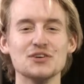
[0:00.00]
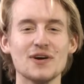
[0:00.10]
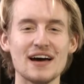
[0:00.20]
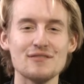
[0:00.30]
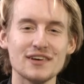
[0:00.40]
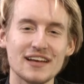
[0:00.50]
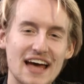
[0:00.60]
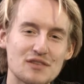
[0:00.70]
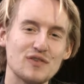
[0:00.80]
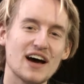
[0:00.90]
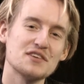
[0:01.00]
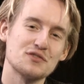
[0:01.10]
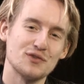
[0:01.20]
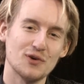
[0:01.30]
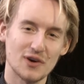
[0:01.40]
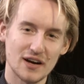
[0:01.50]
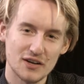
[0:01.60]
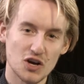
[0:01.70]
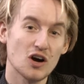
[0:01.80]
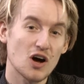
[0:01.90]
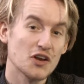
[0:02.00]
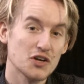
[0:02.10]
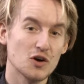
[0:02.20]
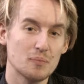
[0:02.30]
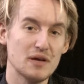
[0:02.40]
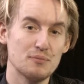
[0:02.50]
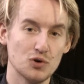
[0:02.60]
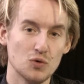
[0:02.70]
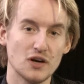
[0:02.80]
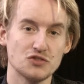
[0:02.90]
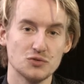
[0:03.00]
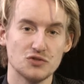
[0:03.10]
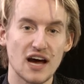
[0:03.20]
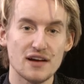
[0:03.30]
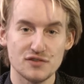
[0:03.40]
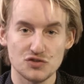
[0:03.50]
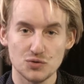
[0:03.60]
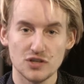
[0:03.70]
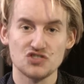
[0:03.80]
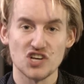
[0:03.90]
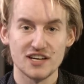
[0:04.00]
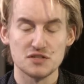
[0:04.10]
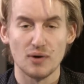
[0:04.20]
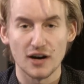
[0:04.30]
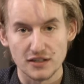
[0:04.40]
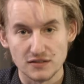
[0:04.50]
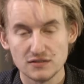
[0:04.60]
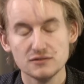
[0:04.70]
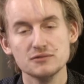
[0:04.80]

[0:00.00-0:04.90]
Do you have uh, advice for uh, young other young people who want to dive into the Chinese market?